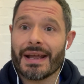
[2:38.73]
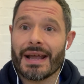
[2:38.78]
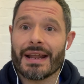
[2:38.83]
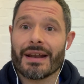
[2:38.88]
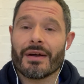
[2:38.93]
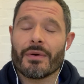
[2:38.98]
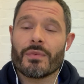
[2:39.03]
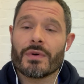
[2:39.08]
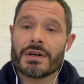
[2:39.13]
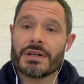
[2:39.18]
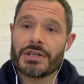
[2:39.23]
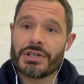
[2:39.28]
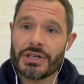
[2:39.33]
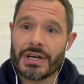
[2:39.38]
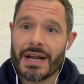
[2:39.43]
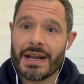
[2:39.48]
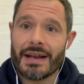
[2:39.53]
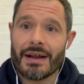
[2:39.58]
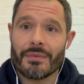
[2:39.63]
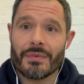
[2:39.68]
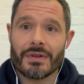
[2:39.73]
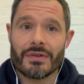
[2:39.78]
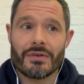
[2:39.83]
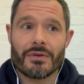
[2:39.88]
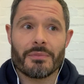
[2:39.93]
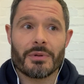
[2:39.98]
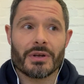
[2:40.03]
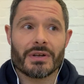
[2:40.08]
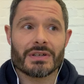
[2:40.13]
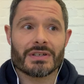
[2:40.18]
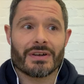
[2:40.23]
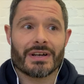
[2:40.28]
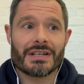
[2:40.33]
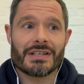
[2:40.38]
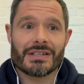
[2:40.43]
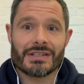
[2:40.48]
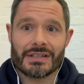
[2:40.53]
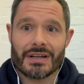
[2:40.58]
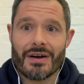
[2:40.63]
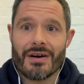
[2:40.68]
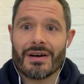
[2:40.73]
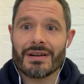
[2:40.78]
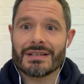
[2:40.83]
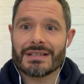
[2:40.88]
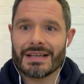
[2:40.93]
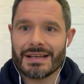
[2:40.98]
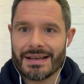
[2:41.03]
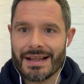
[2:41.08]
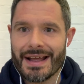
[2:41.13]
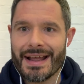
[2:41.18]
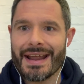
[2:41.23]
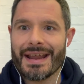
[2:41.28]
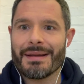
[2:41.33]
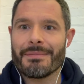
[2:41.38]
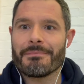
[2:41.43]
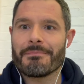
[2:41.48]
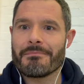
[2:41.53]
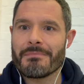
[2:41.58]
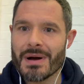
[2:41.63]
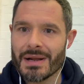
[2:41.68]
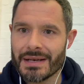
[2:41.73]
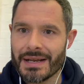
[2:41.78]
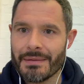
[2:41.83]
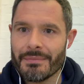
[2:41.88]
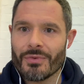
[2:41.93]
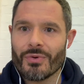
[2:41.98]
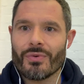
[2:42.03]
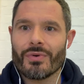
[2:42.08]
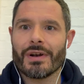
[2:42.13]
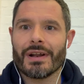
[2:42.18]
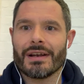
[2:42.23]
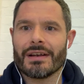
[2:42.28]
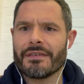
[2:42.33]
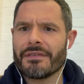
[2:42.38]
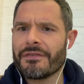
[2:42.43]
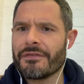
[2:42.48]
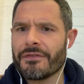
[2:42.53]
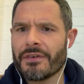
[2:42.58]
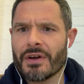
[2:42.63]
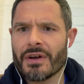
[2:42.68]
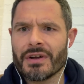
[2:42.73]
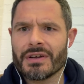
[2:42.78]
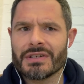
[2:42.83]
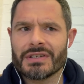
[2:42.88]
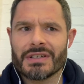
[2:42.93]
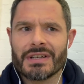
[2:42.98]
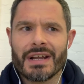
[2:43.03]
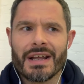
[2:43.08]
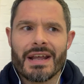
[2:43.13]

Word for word: And I want to share that with you because I start today, Monday morning, the first